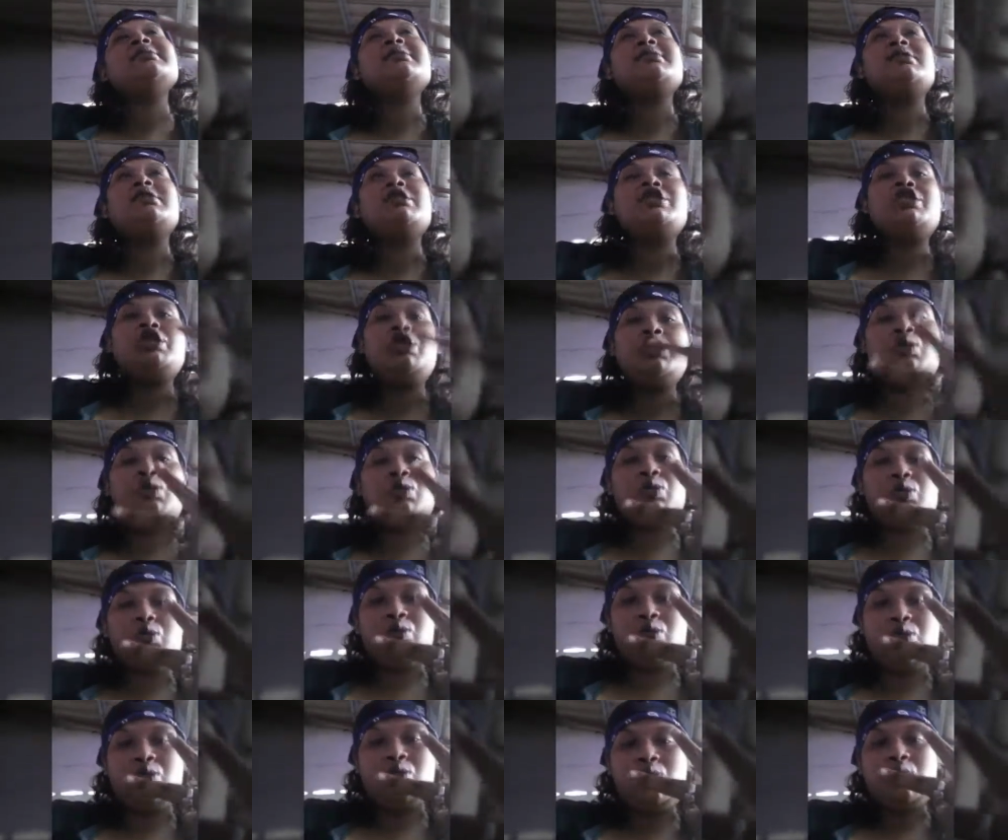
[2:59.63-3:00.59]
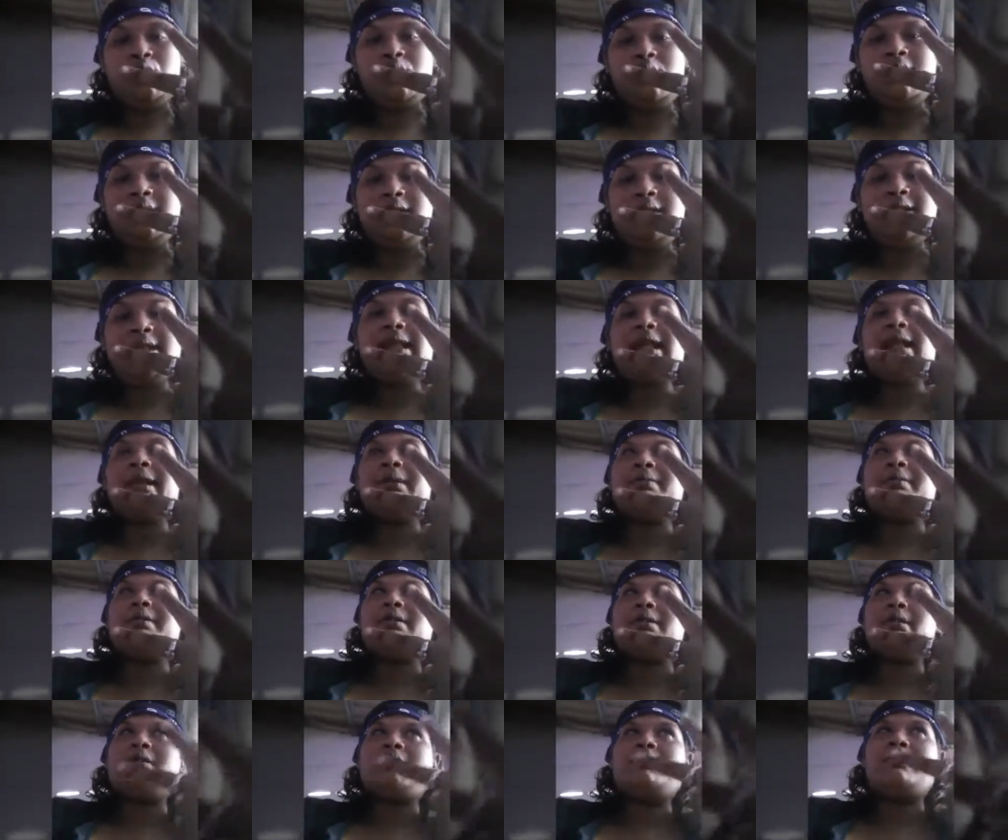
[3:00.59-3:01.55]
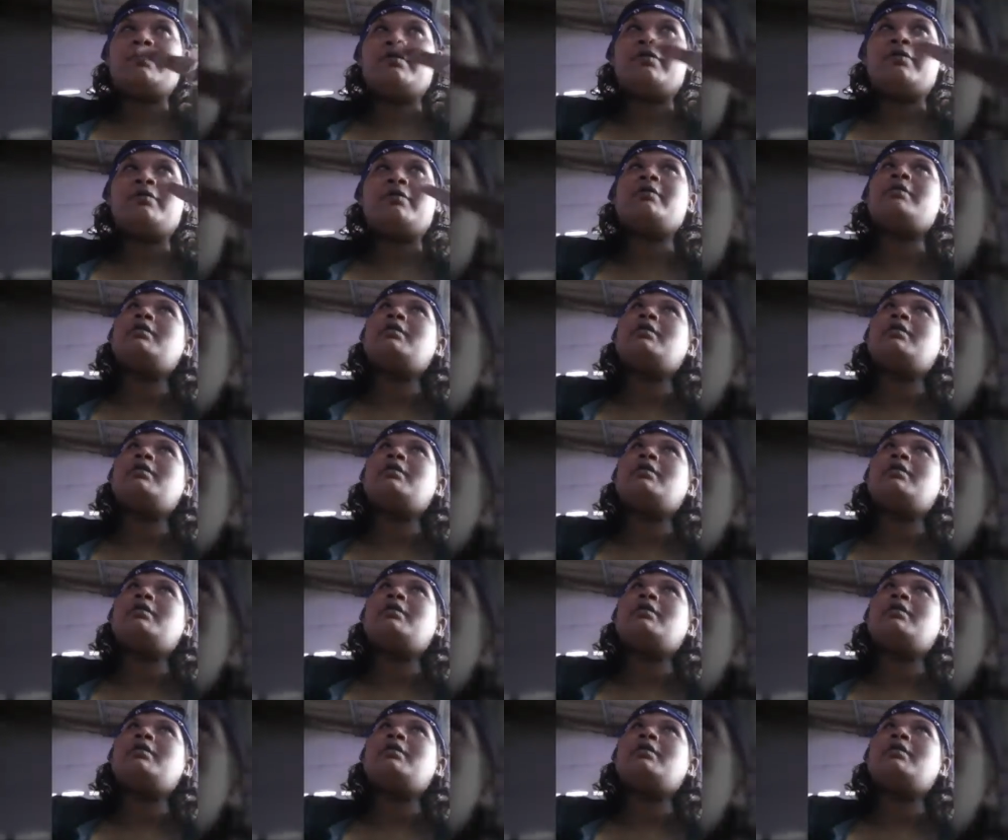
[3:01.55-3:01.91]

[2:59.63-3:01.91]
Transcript: to two types of